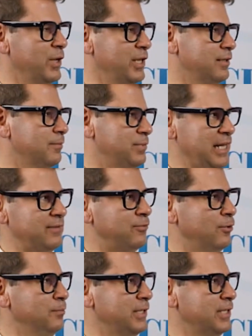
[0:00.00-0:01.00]
we're the
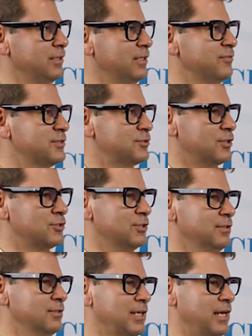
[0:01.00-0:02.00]
platform and the
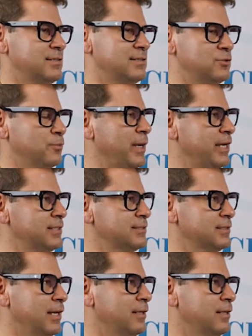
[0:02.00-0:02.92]
infrastructure that central banks